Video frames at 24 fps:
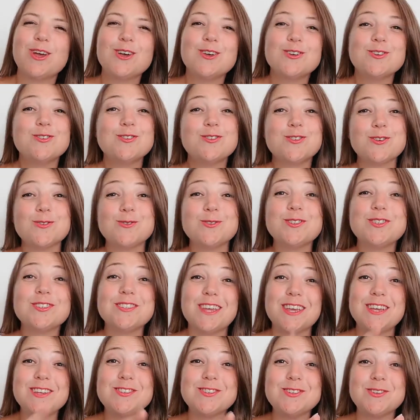So
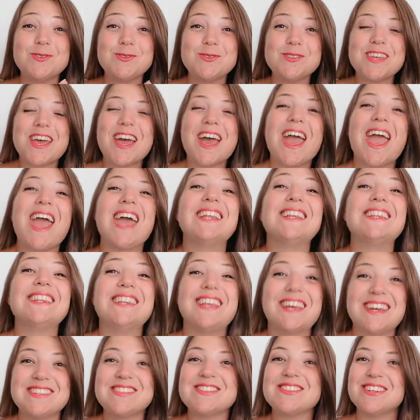stay tuned and
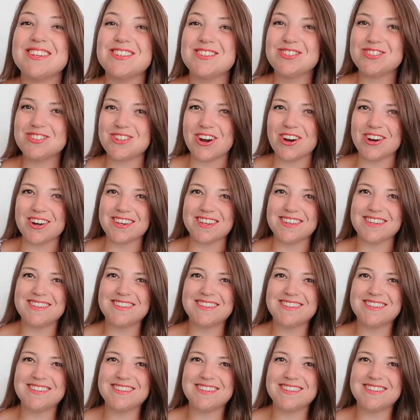let's get started.